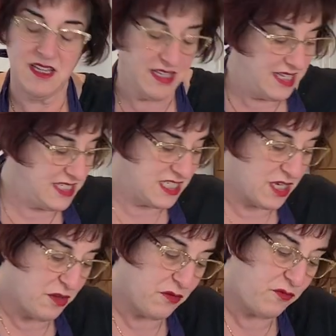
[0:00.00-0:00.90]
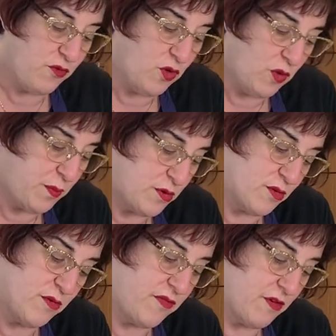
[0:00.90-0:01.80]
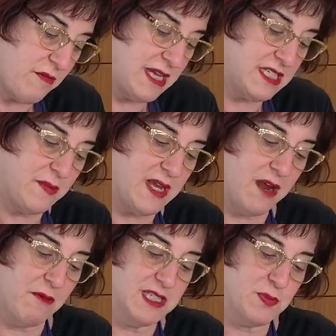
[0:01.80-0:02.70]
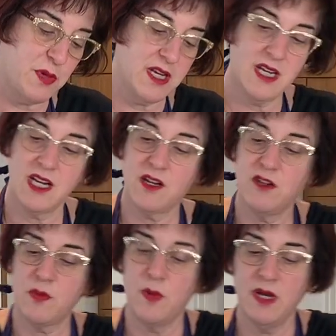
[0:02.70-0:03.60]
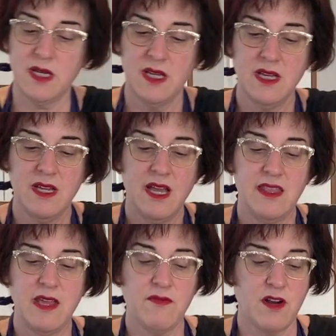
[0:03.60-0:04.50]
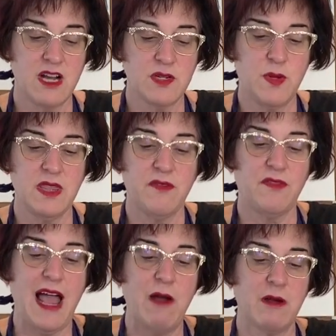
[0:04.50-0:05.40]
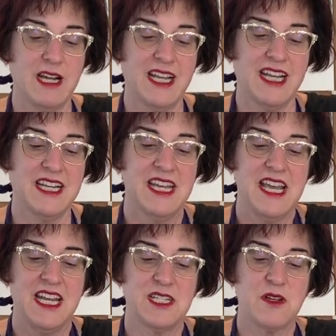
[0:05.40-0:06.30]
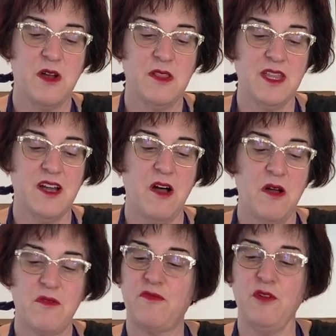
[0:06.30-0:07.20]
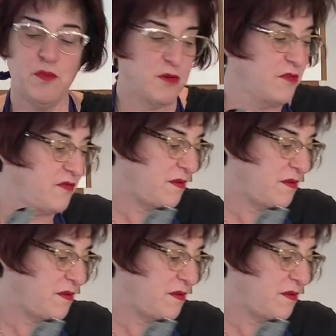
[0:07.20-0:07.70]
This is a foolproof recipe. I once put it in a cookbook and they forgot to put the flour in it. And it's called the Foolproof